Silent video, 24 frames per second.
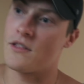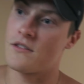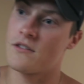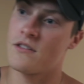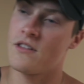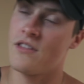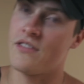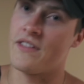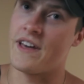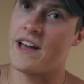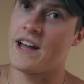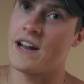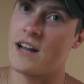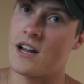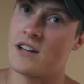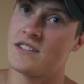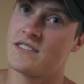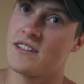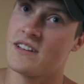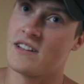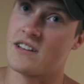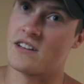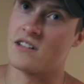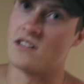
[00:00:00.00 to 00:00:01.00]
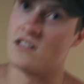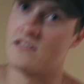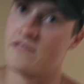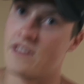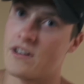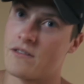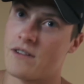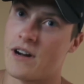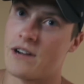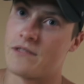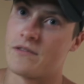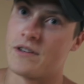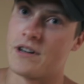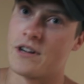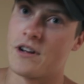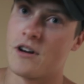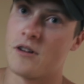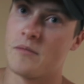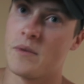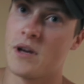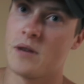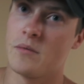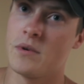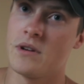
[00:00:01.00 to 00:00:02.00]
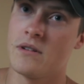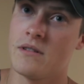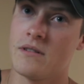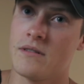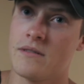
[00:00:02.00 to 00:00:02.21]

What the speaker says: Other like, than that, I'd say like Olivia Rodrigo maybe.